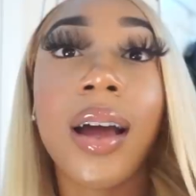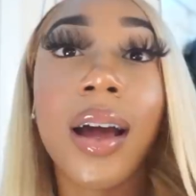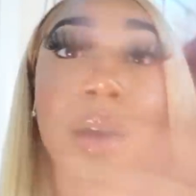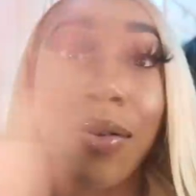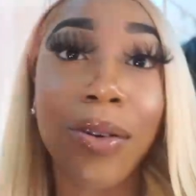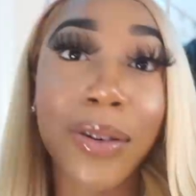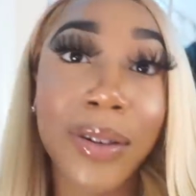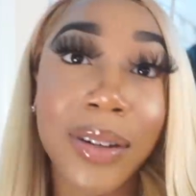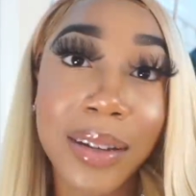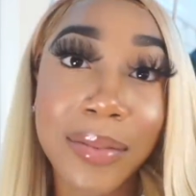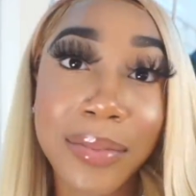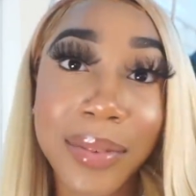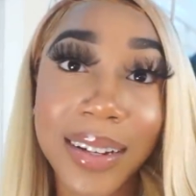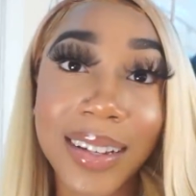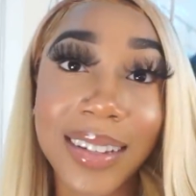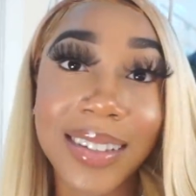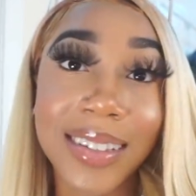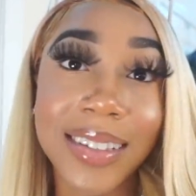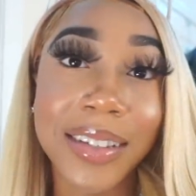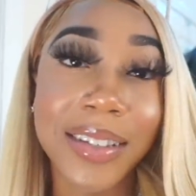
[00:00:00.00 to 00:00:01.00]
I'm going to get my
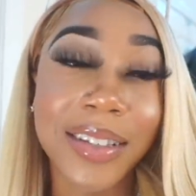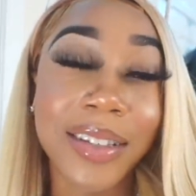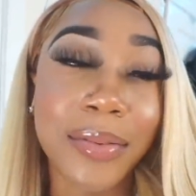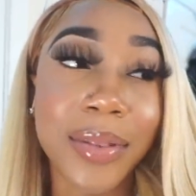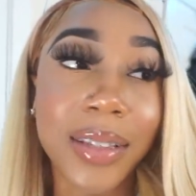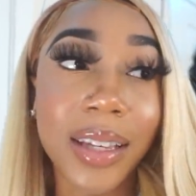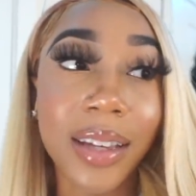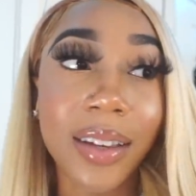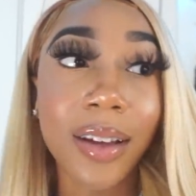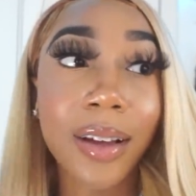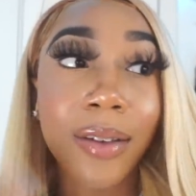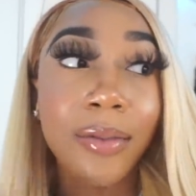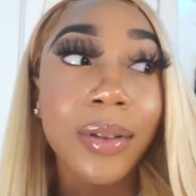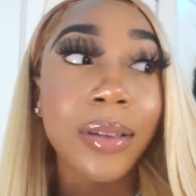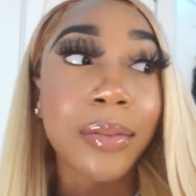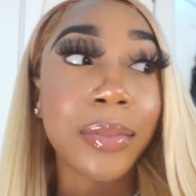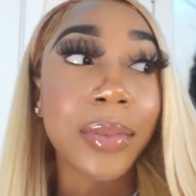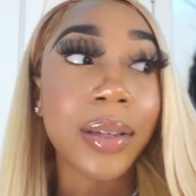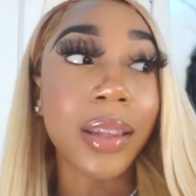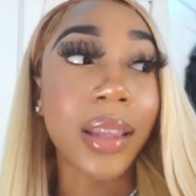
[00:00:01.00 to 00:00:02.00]
nails done, so I'm gonna take y'all with
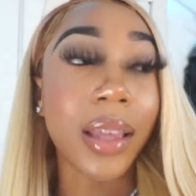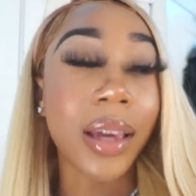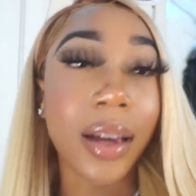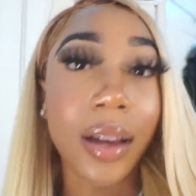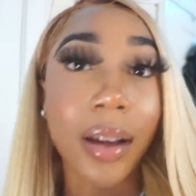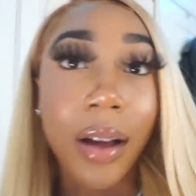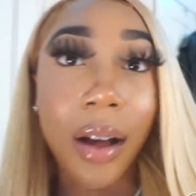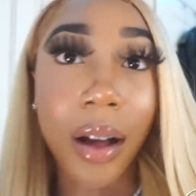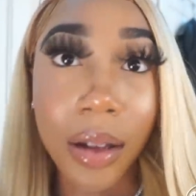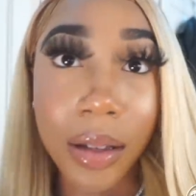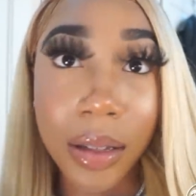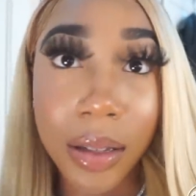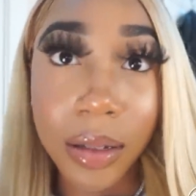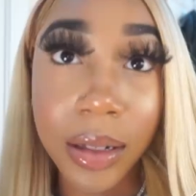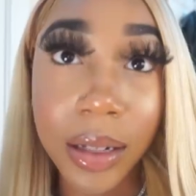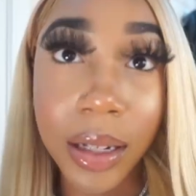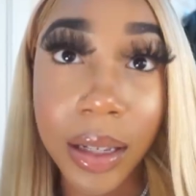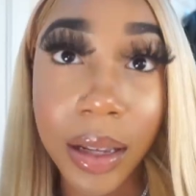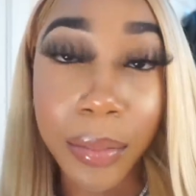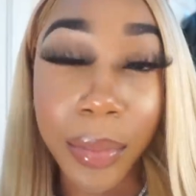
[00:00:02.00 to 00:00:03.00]
me there. I also
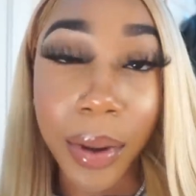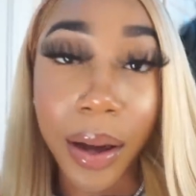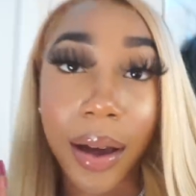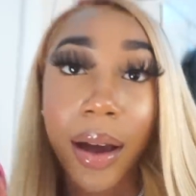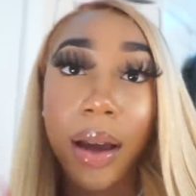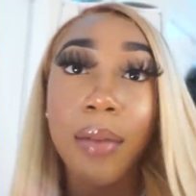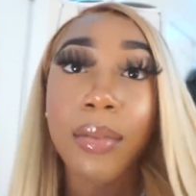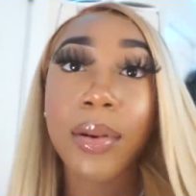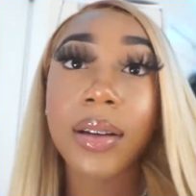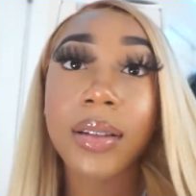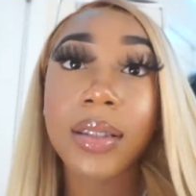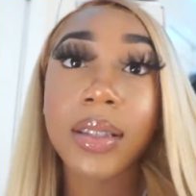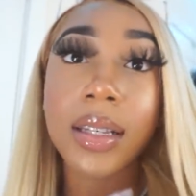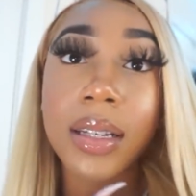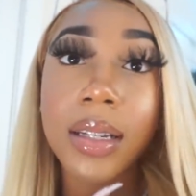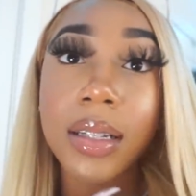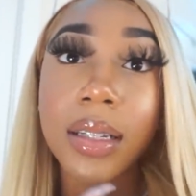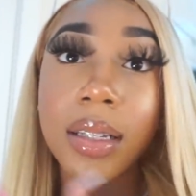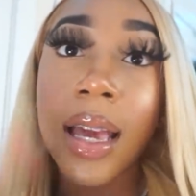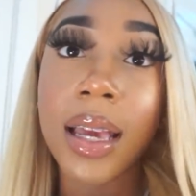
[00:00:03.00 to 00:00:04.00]
need to get my eyebrows
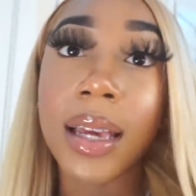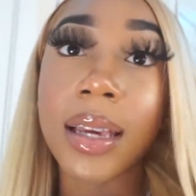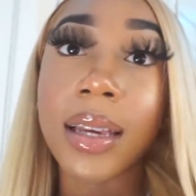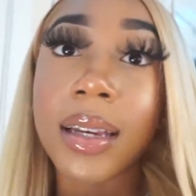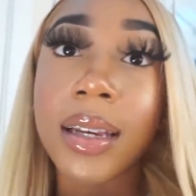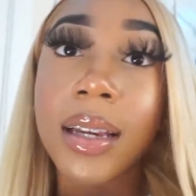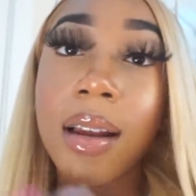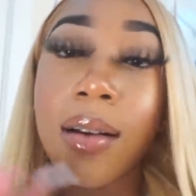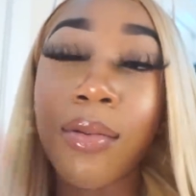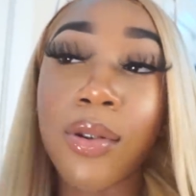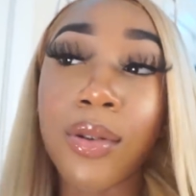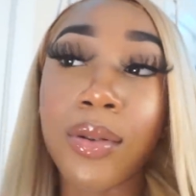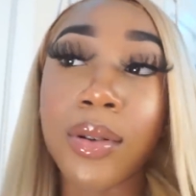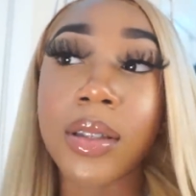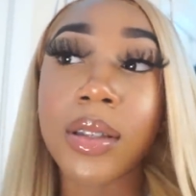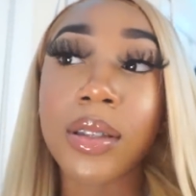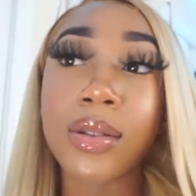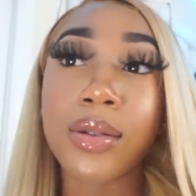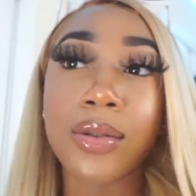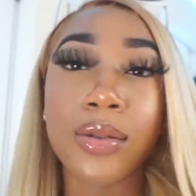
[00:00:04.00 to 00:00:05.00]
done, and I'm going
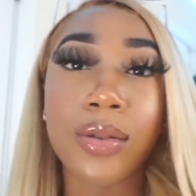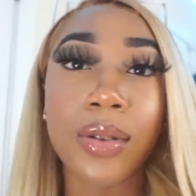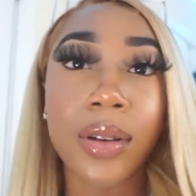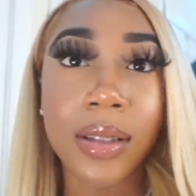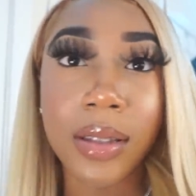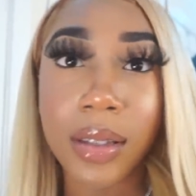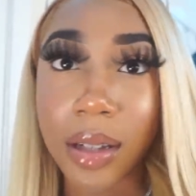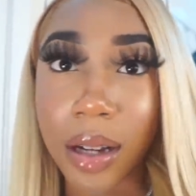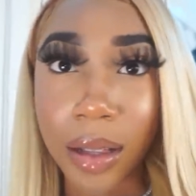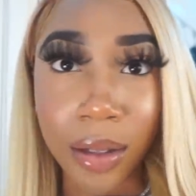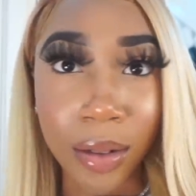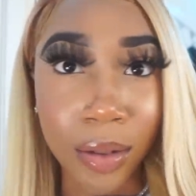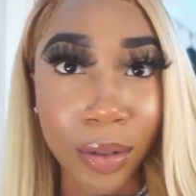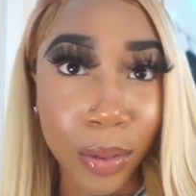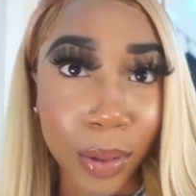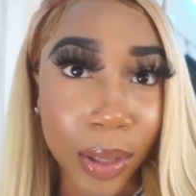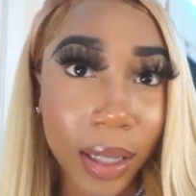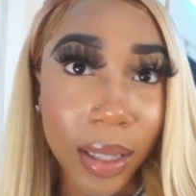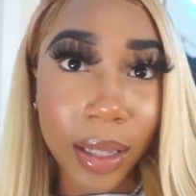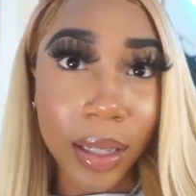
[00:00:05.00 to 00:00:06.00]
to install a new
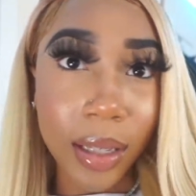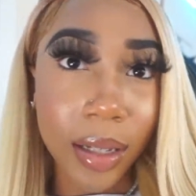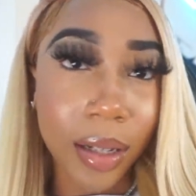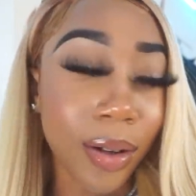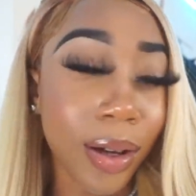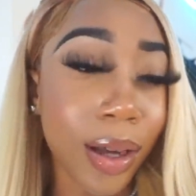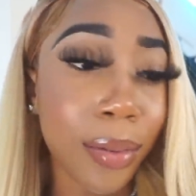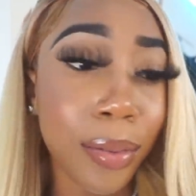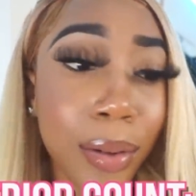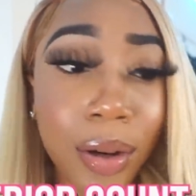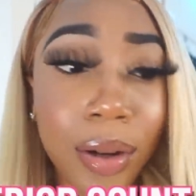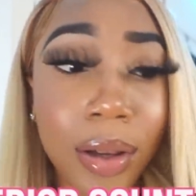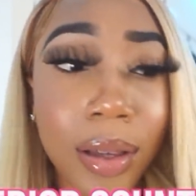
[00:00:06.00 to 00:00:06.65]
wig. Okay, period.